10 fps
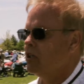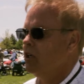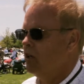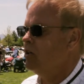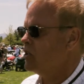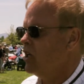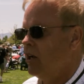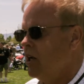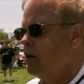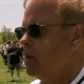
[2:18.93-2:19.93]
it to gear us
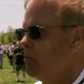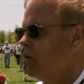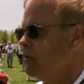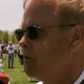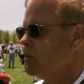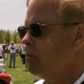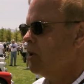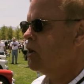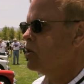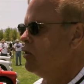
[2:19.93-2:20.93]
down. I don't remember if it was a
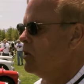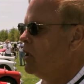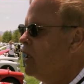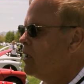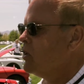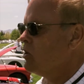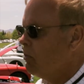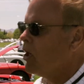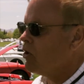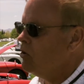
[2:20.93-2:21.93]
Mark II or not, because a
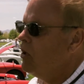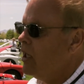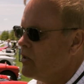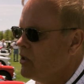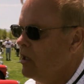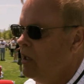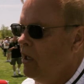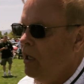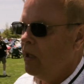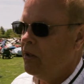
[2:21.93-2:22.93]
Mark II has the
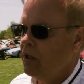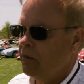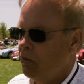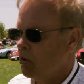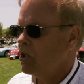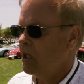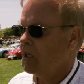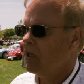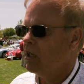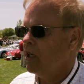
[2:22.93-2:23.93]

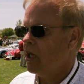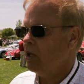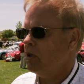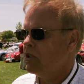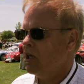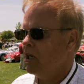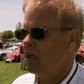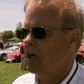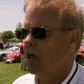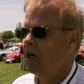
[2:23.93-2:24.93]
410, and the other ones had